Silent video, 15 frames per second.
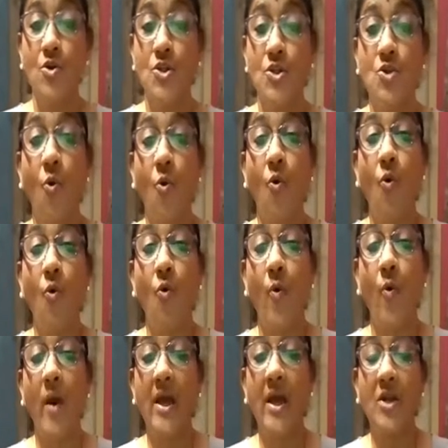So
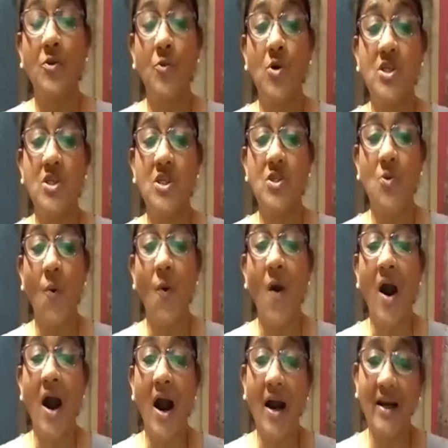it was
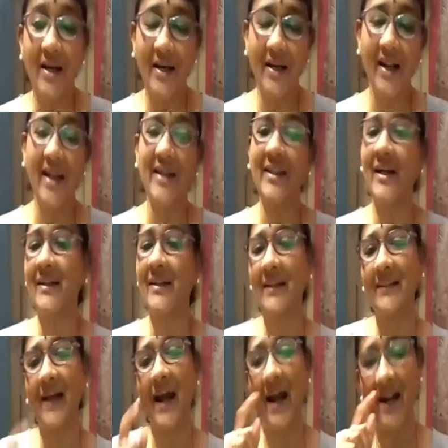so hungry that
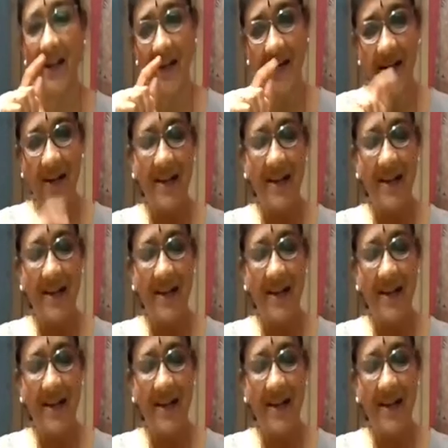it had